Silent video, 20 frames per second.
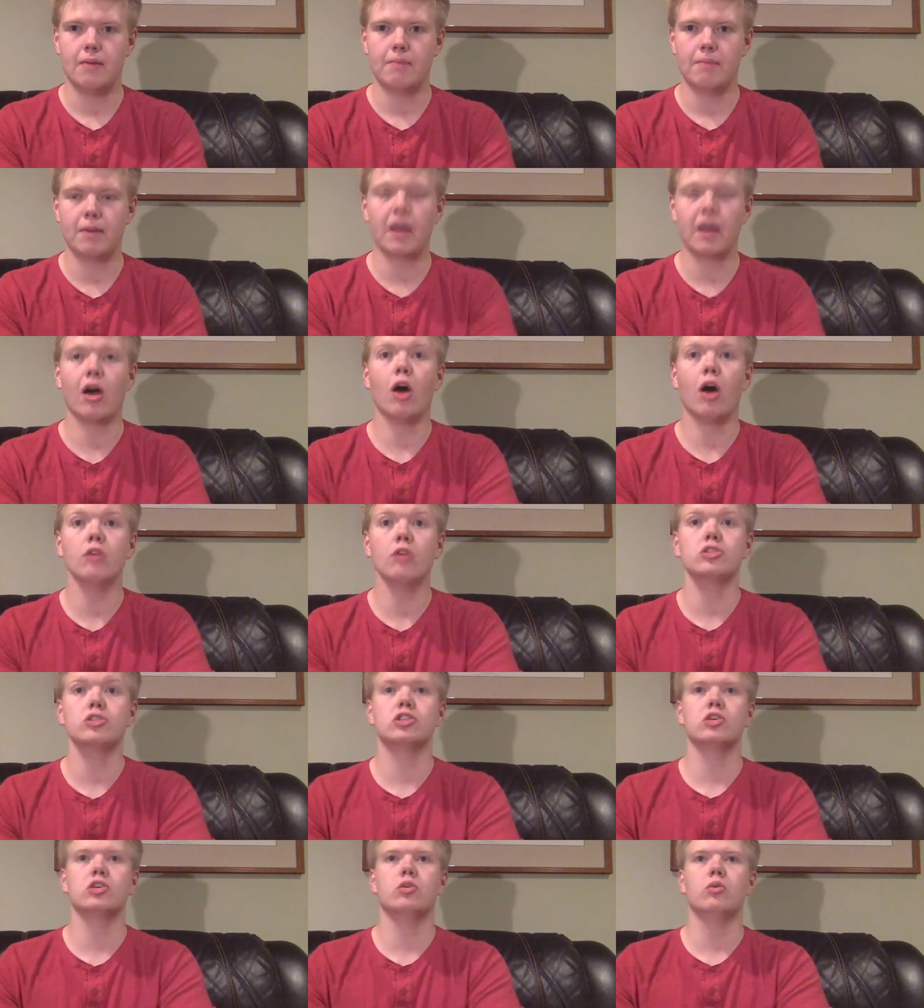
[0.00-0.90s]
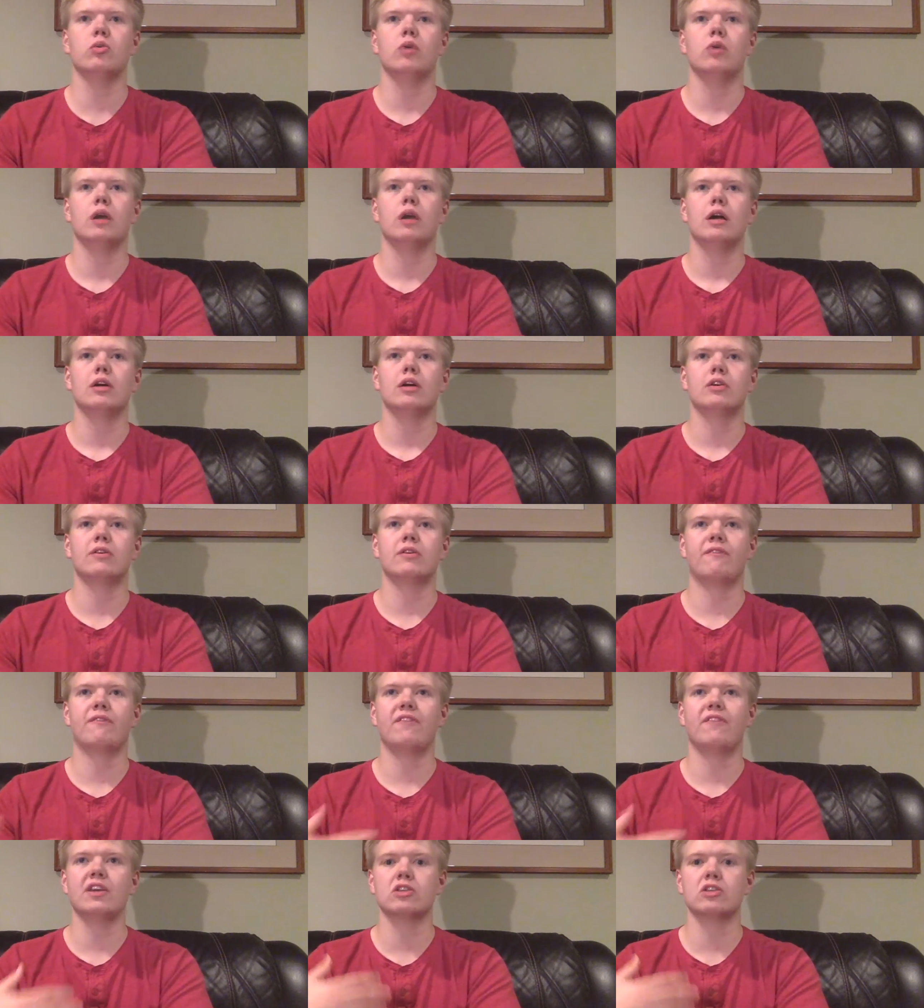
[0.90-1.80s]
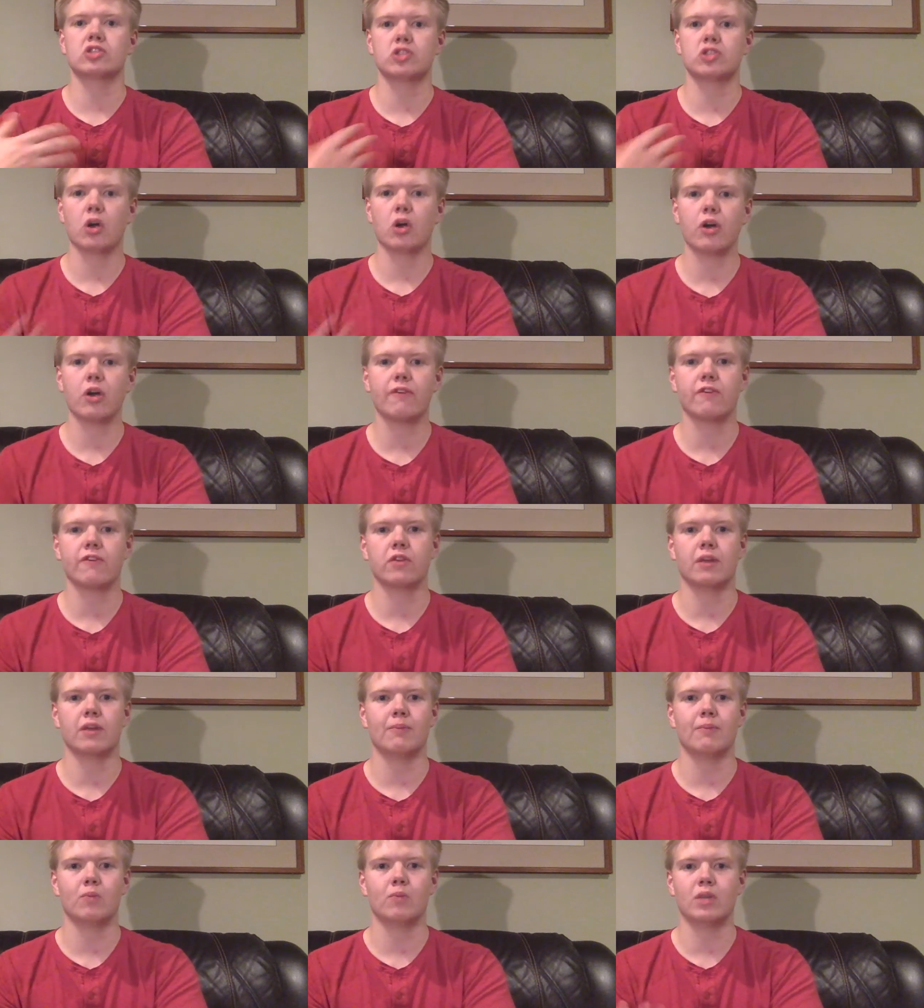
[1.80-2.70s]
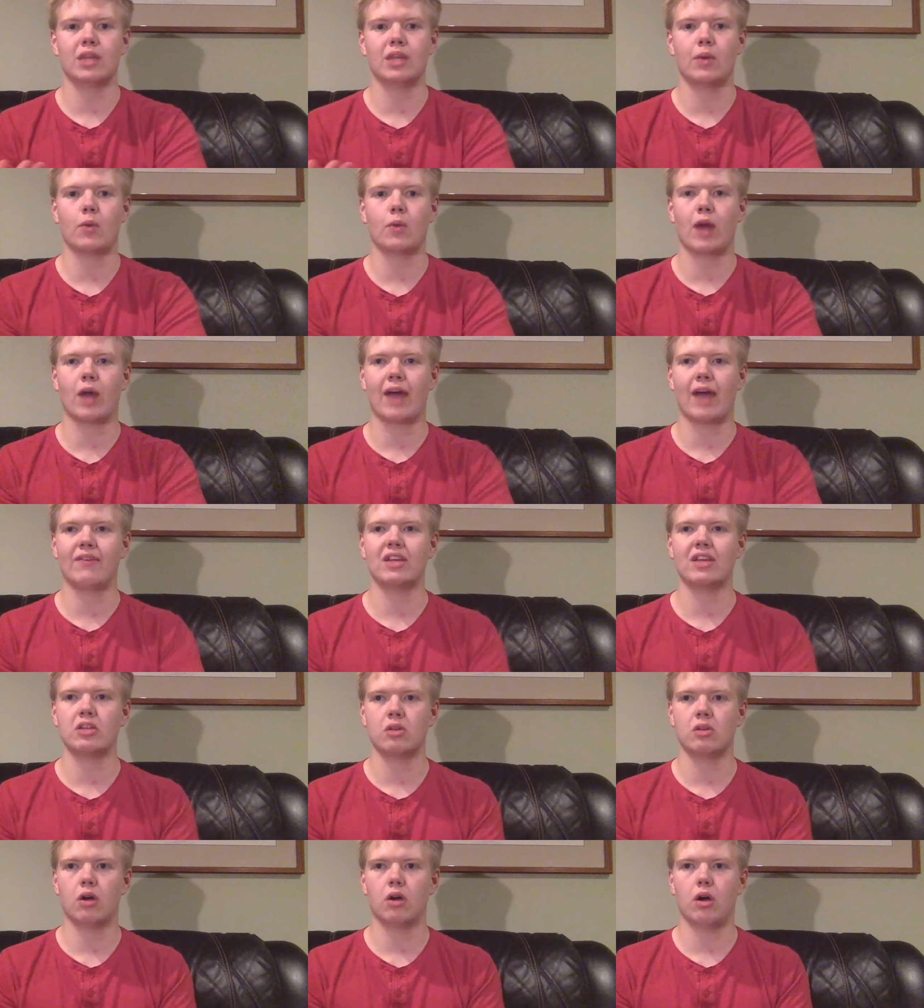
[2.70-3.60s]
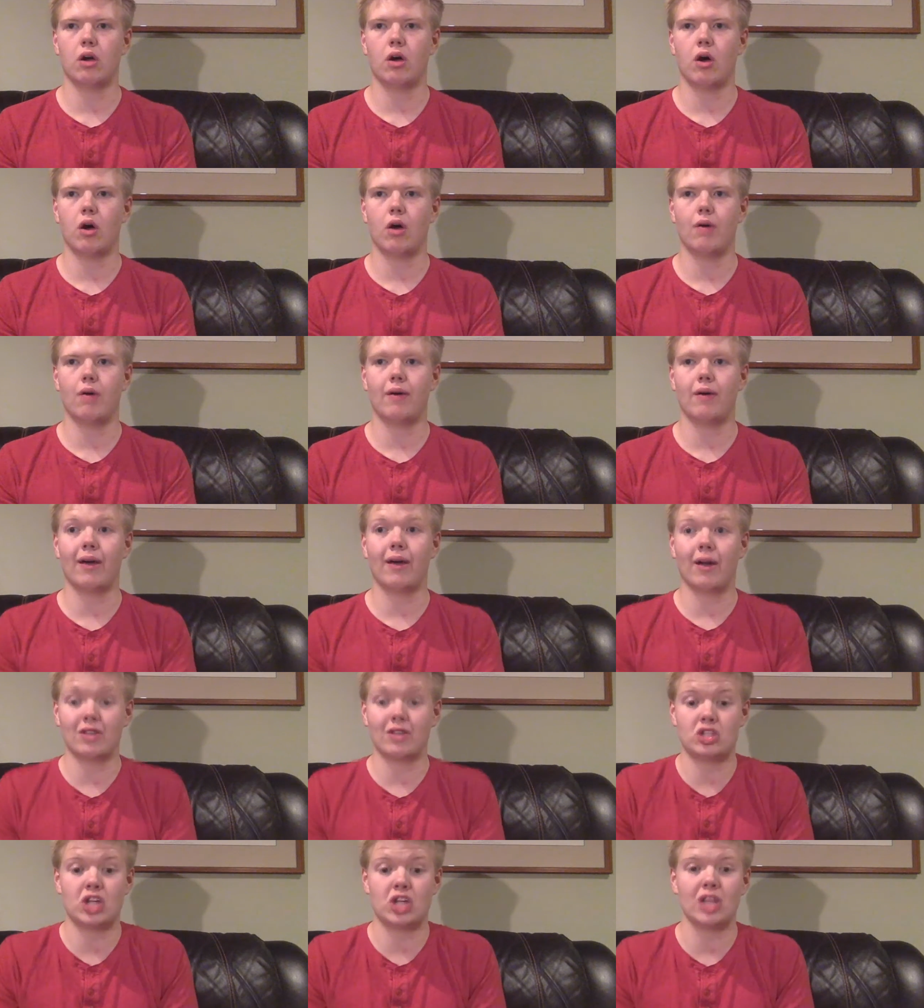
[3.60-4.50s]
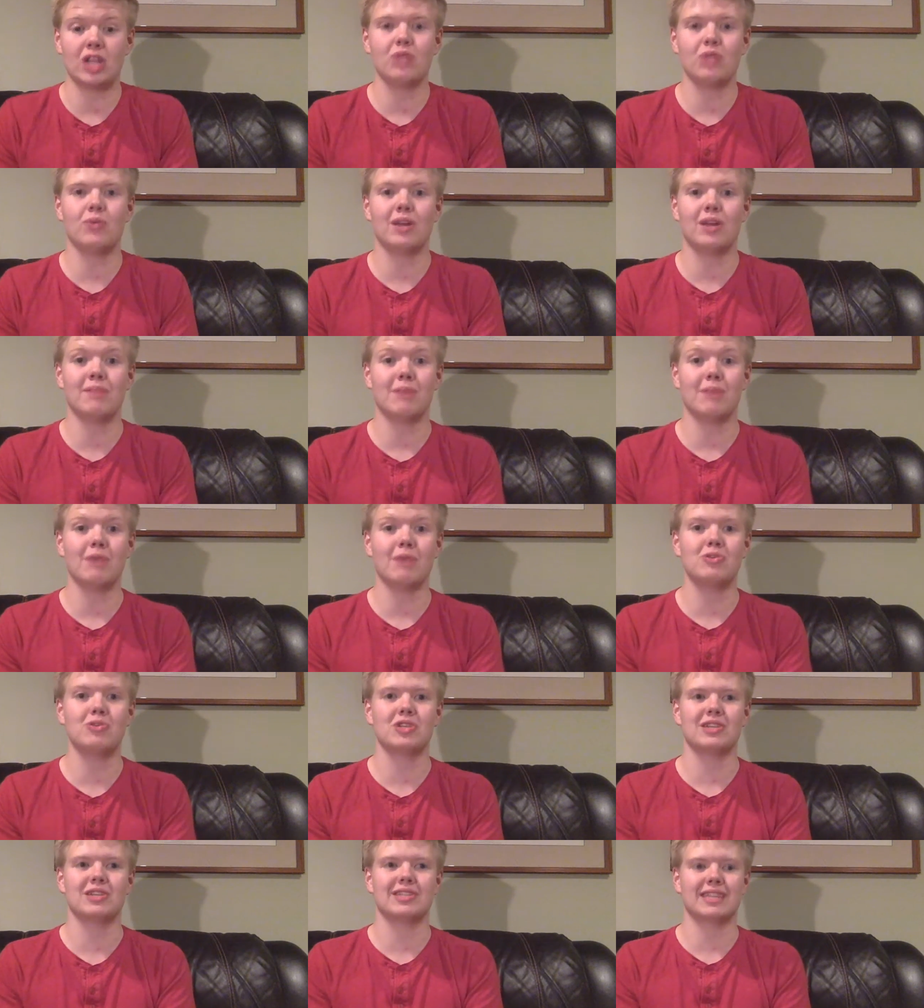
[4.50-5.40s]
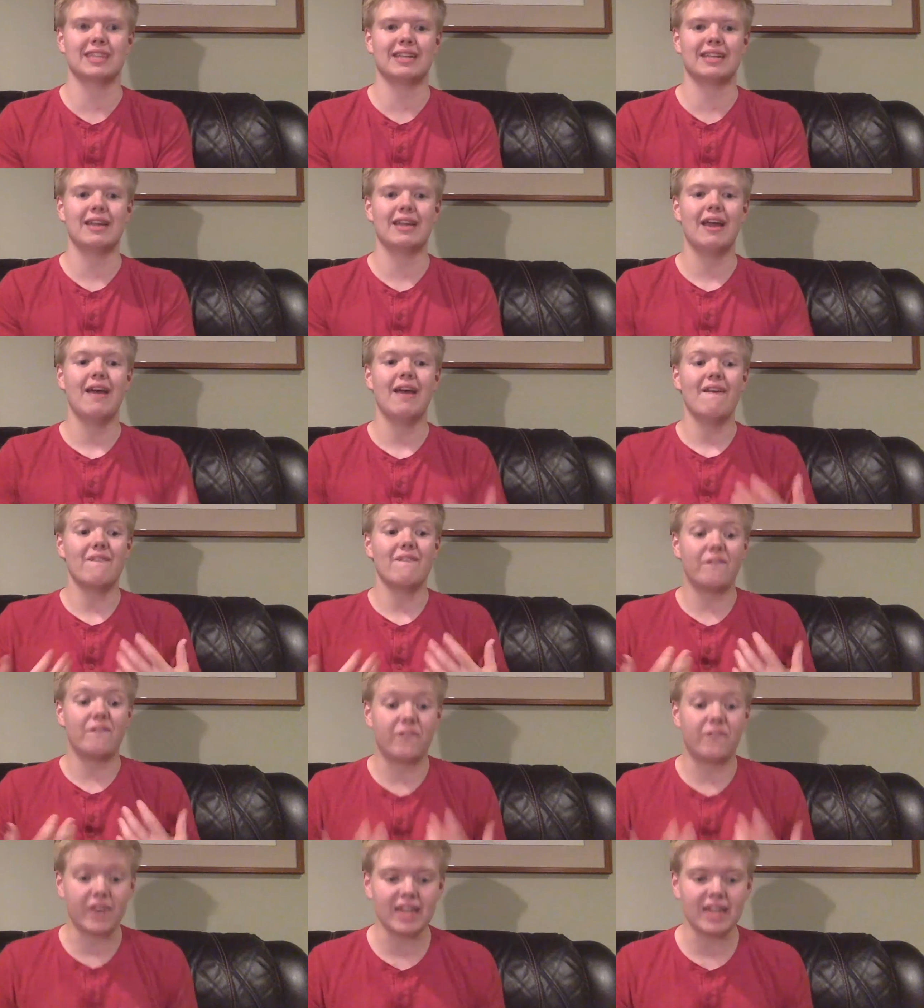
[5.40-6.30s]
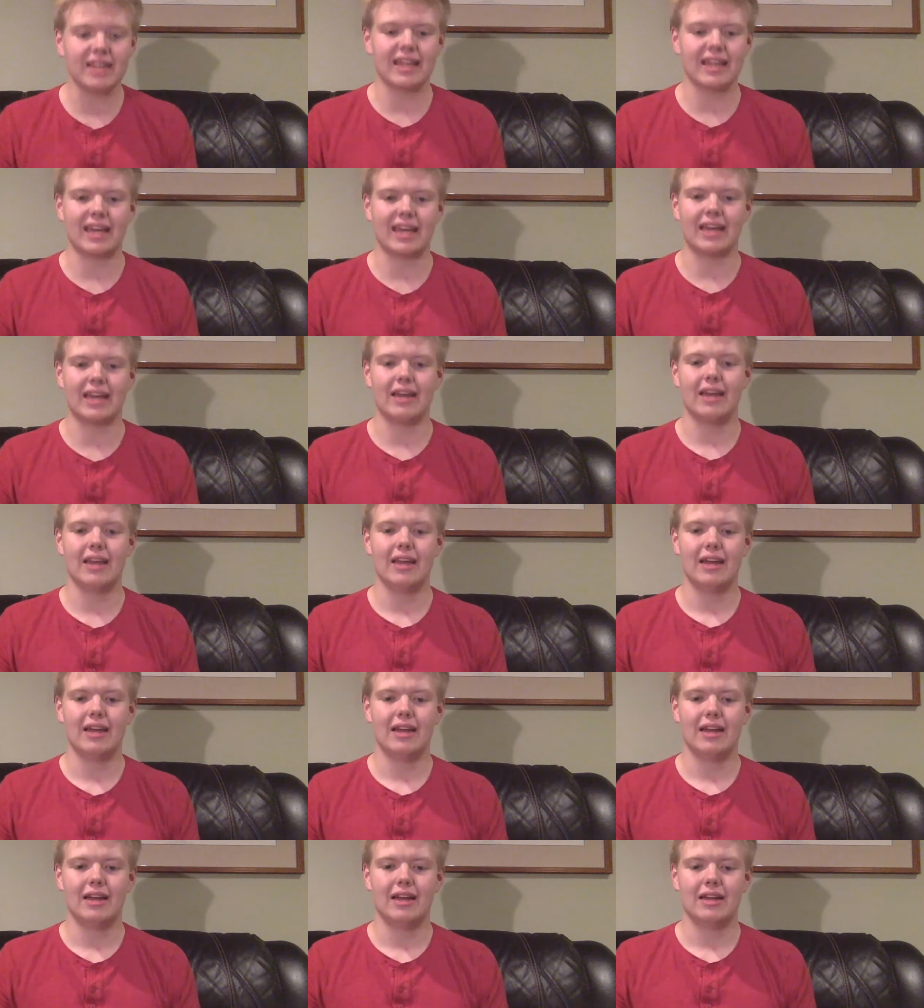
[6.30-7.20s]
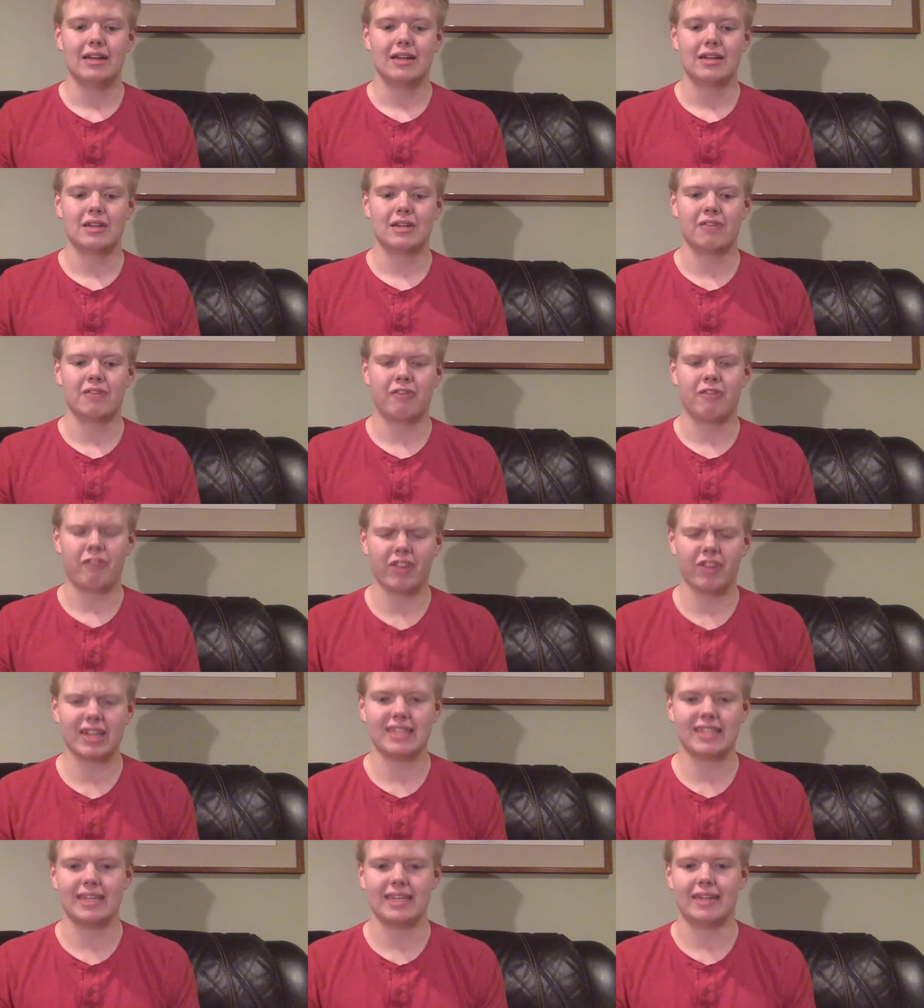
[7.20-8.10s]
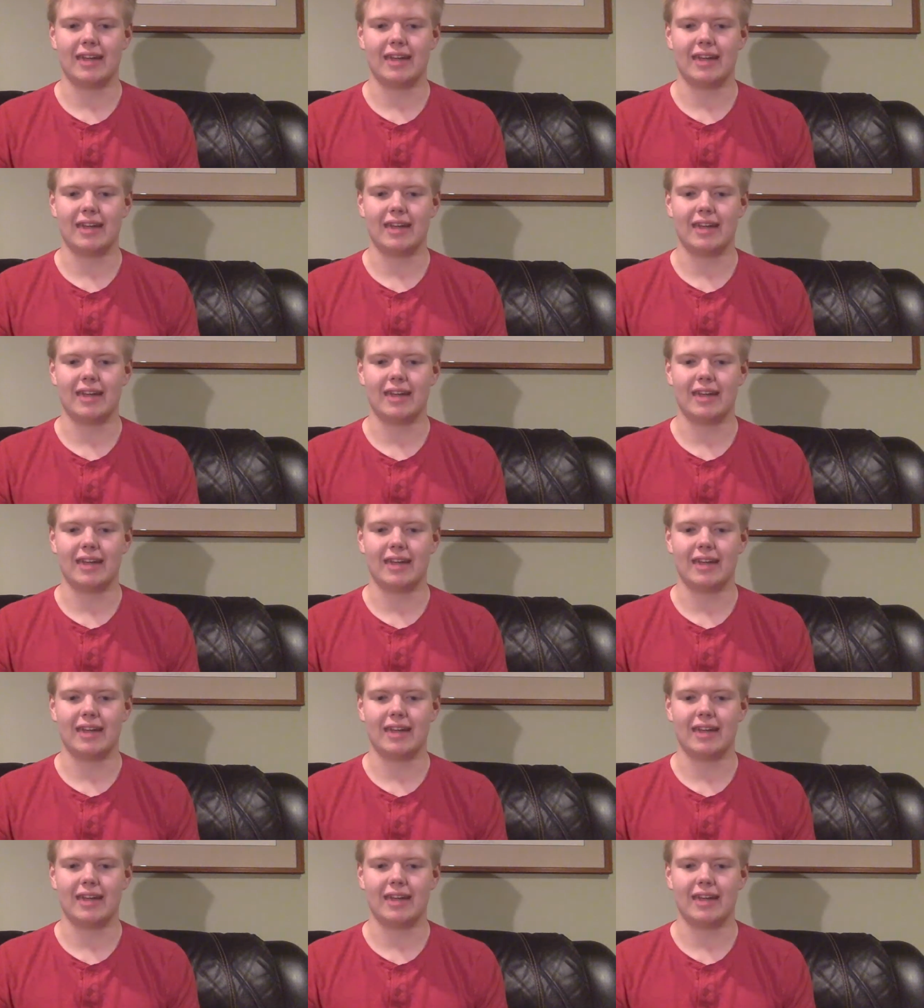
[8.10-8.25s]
But I also could feel sorry for them when they were having genuine emotions and feeling conflicted